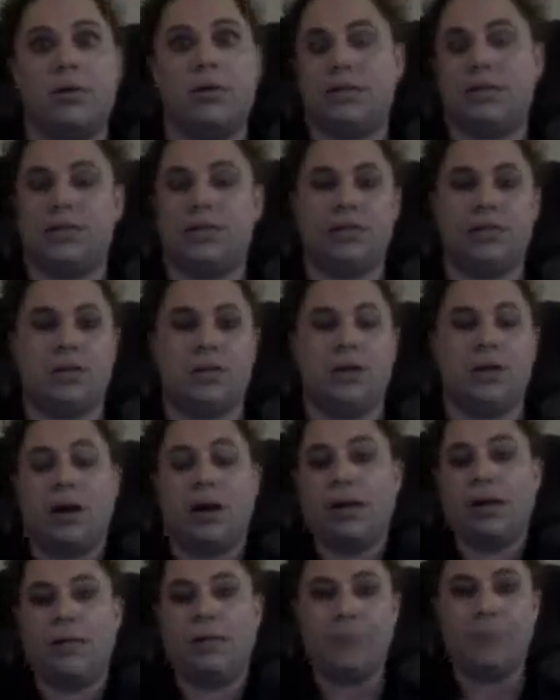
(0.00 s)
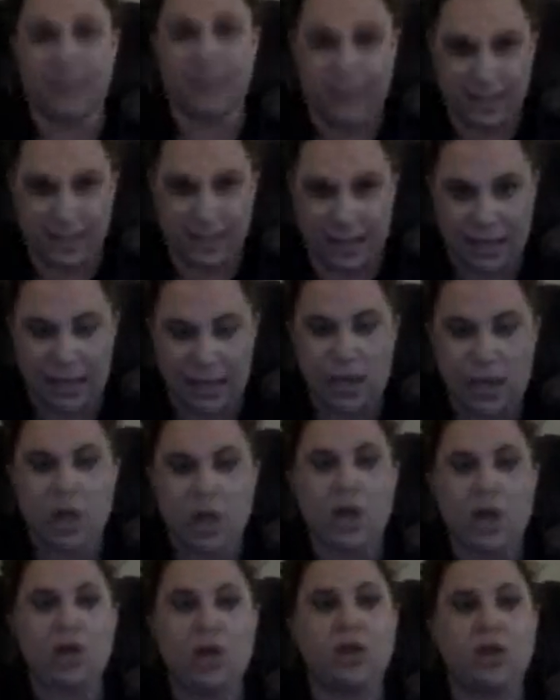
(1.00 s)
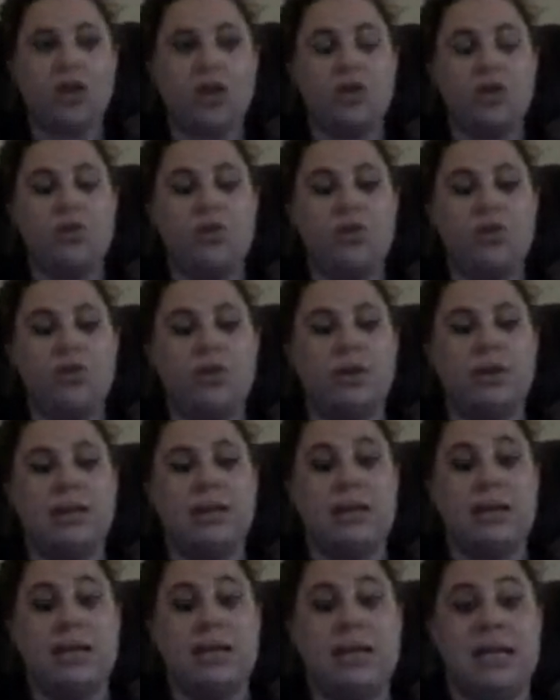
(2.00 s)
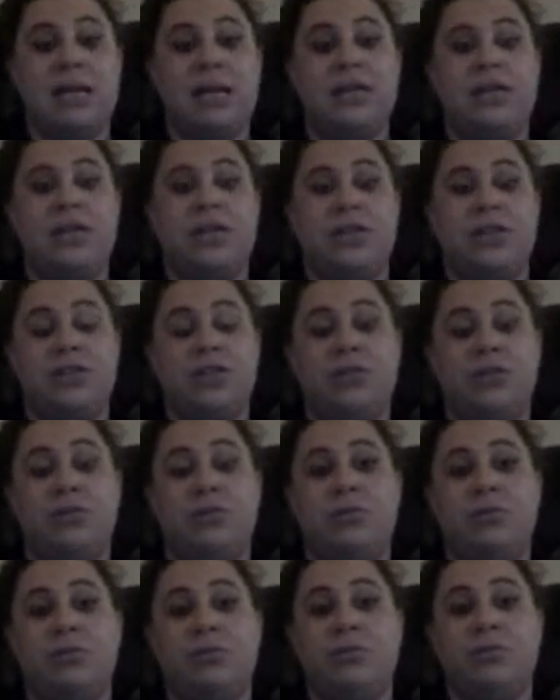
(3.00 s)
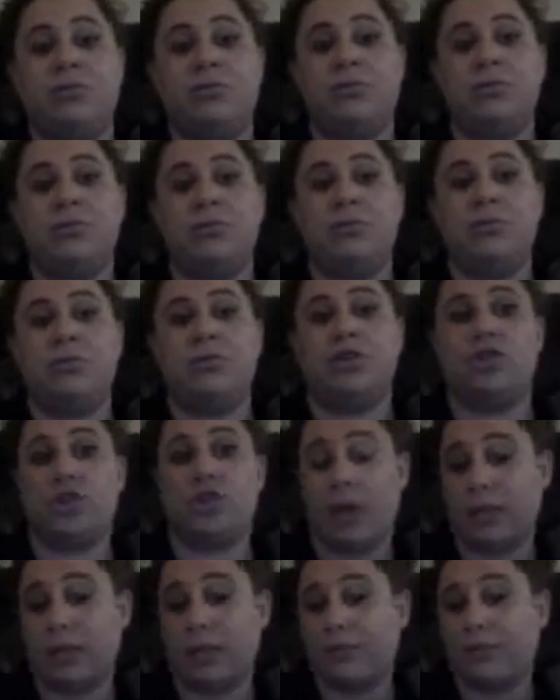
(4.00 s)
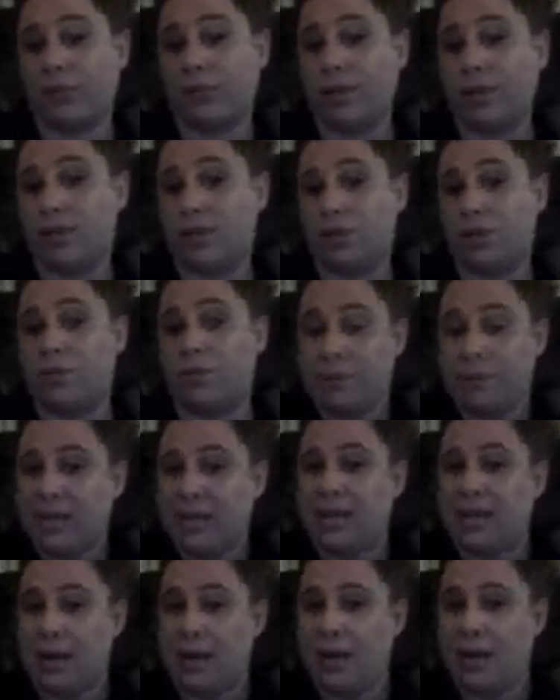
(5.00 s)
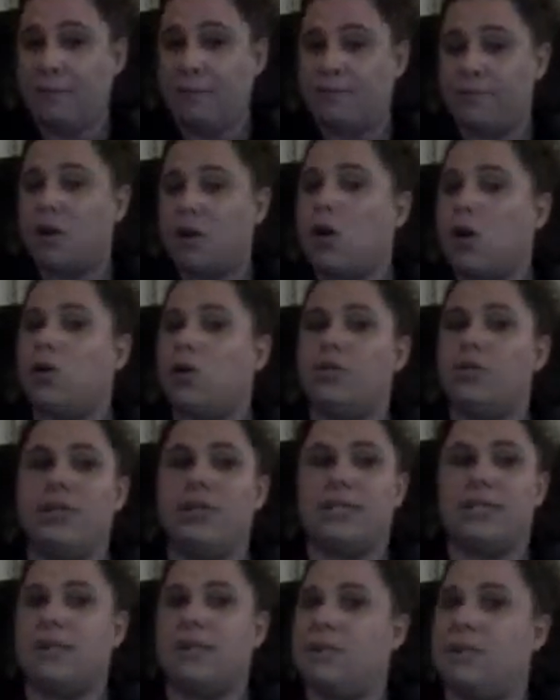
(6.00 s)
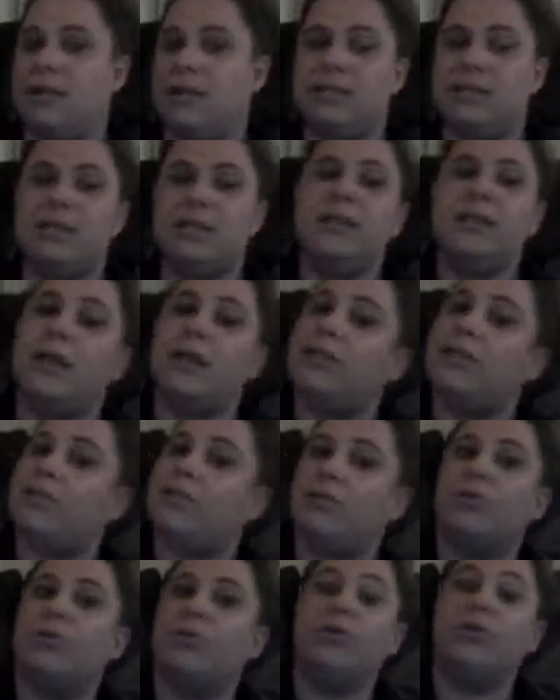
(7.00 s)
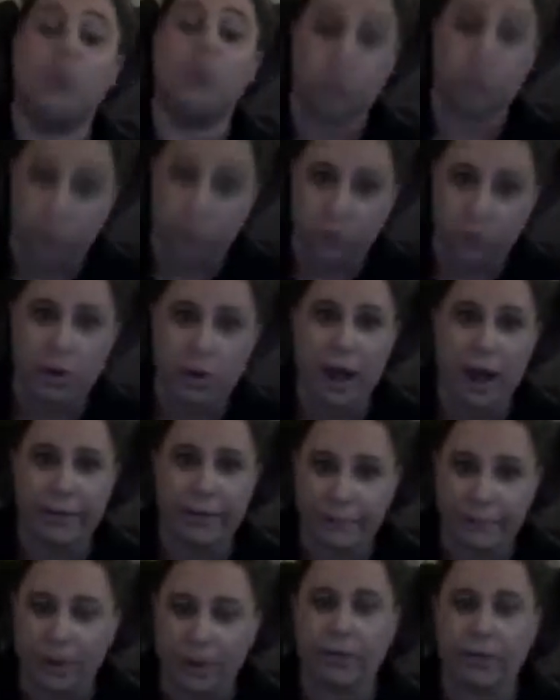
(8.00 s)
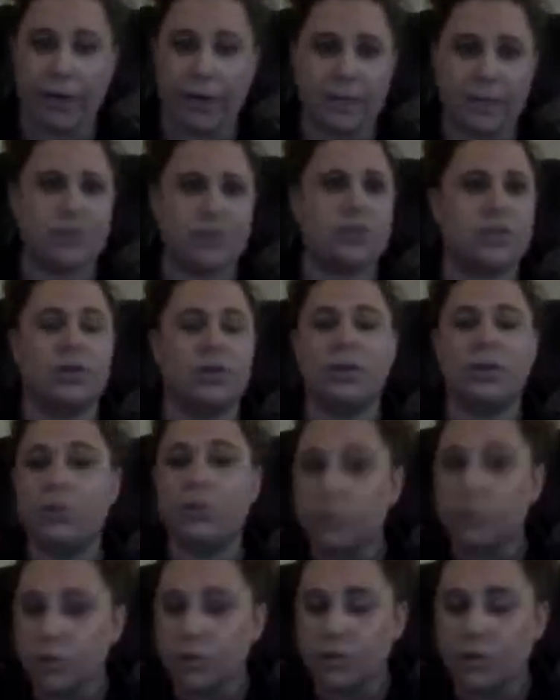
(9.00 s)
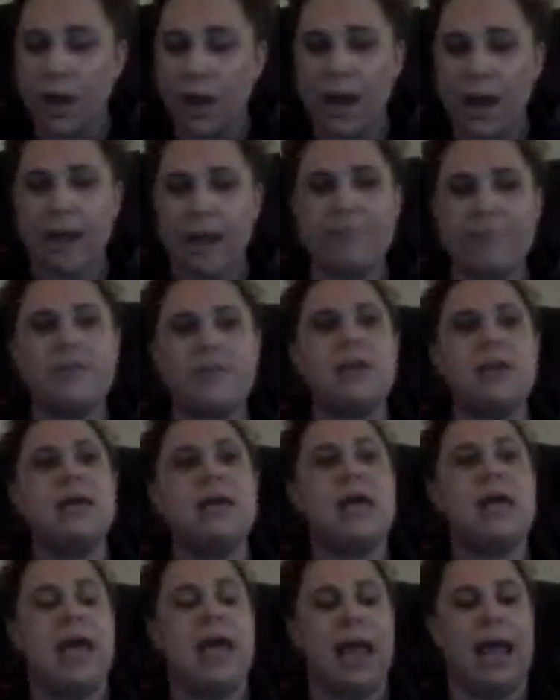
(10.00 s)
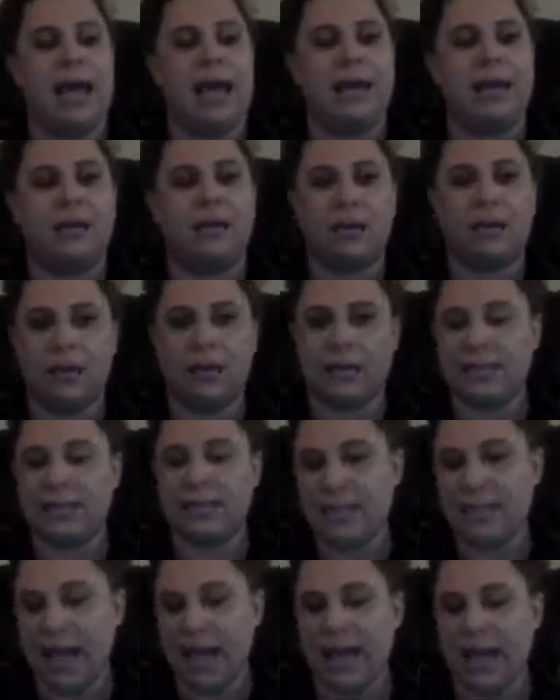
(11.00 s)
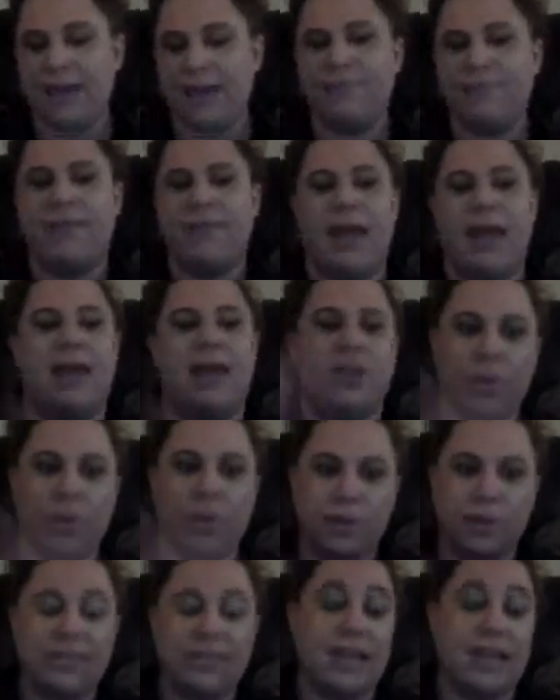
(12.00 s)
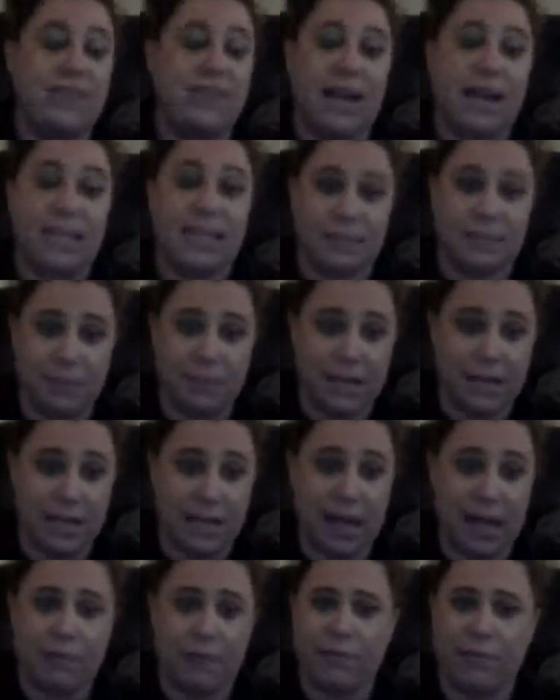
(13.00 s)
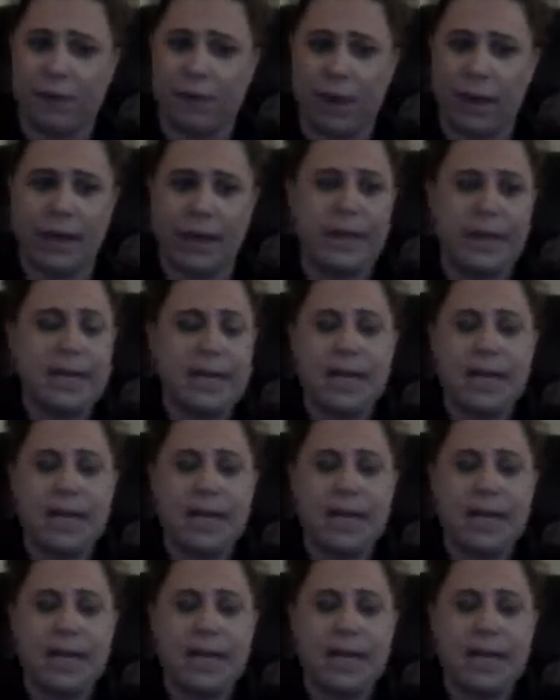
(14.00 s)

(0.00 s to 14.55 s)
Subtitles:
essentially not a PC, you need to transfer it to a PDF. This can be easily done through Google Drive. All right, so just go to Google Drive and click Save, and you can save it as a PDF. All right,